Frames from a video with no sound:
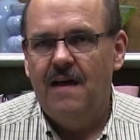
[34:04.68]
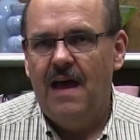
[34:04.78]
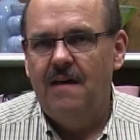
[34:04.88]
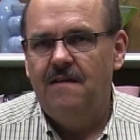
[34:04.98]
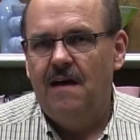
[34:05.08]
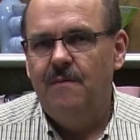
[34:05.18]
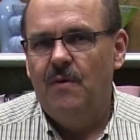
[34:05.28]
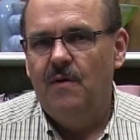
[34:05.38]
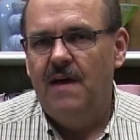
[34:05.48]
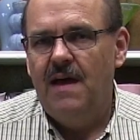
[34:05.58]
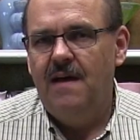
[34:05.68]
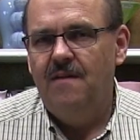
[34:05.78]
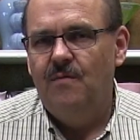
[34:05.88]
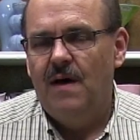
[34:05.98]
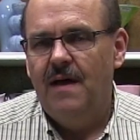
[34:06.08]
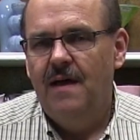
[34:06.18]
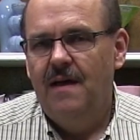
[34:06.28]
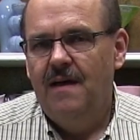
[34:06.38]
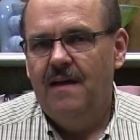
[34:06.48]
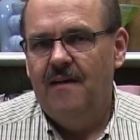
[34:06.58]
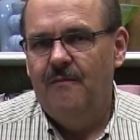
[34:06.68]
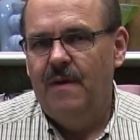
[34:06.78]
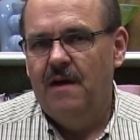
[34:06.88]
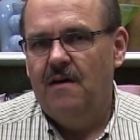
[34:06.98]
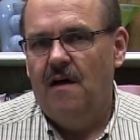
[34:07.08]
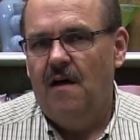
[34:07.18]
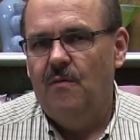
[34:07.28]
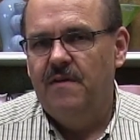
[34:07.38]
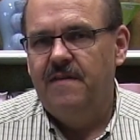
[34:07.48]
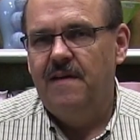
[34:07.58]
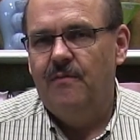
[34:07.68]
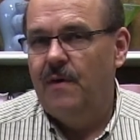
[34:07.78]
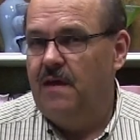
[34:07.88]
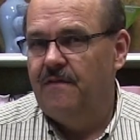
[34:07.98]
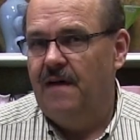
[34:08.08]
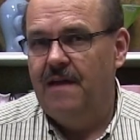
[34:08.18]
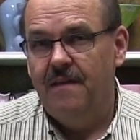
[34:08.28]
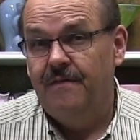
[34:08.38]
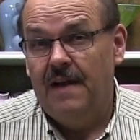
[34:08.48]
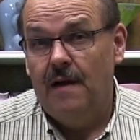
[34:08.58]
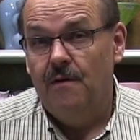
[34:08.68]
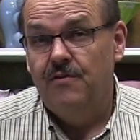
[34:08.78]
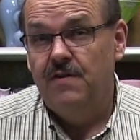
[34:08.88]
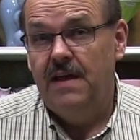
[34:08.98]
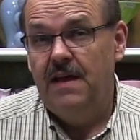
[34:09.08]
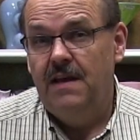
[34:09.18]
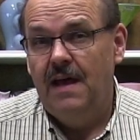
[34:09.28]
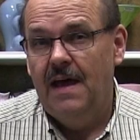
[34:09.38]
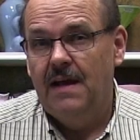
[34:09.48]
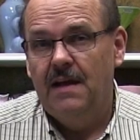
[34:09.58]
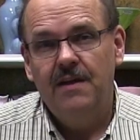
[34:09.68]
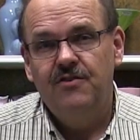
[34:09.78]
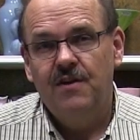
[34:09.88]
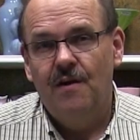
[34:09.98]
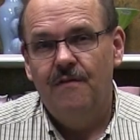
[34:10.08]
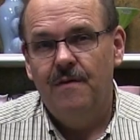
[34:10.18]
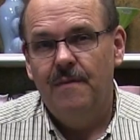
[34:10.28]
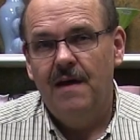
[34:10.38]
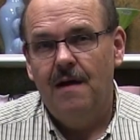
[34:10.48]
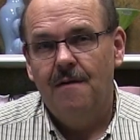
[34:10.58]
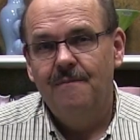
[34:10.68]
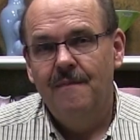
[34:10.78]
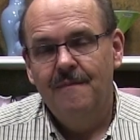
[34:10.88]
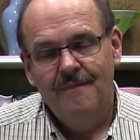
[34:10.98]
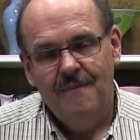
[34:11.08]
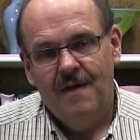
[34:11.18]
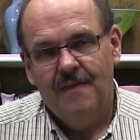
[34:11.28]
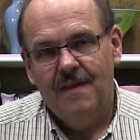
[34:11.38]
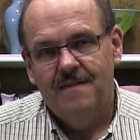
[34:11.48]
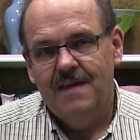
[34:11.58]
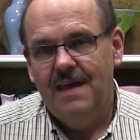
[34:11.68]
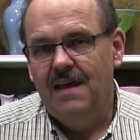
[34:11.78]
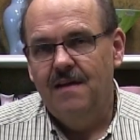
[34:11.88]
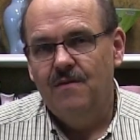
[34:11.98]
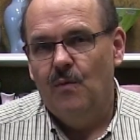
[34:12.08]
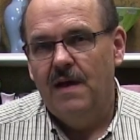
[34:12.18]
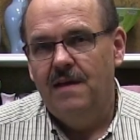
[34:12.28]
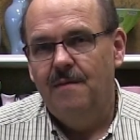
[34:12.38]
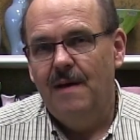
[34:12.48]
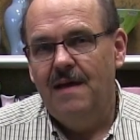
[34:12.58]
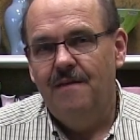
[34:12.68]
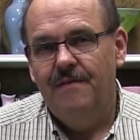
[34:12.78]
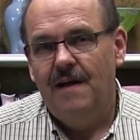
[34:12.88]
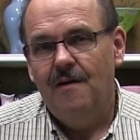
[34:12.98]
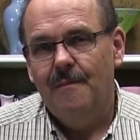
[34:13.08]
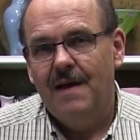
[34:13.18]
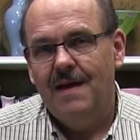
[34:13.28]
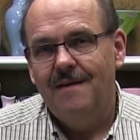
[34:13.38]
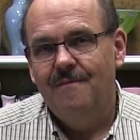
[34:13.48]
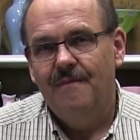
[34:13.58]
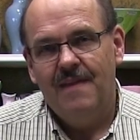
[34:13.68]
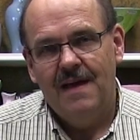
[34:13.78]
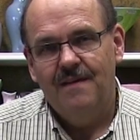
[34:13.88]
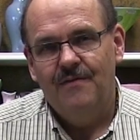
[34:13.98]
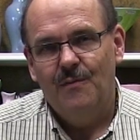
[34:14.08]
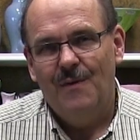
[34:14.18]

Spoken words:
hand-tied bouquets, why, give me a call. We'll see if we can find the flowers you need and let you go from there. This again is Wayne DeBey, the Flower Man. Thanks for